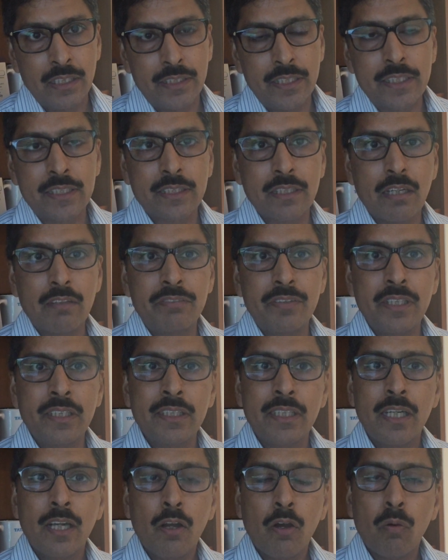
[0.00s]

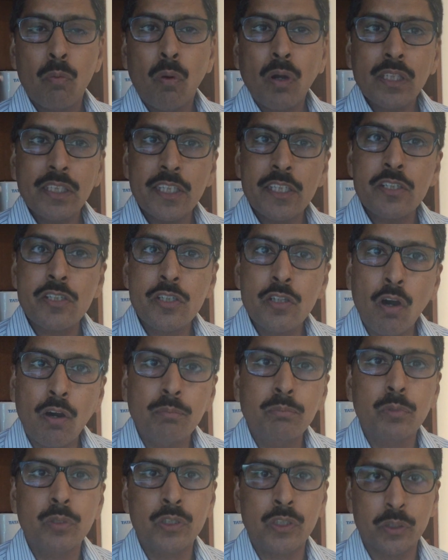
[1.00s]
discovering what is
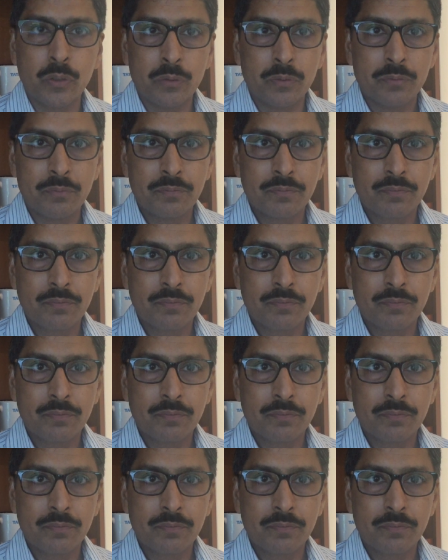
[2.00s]
your mojo.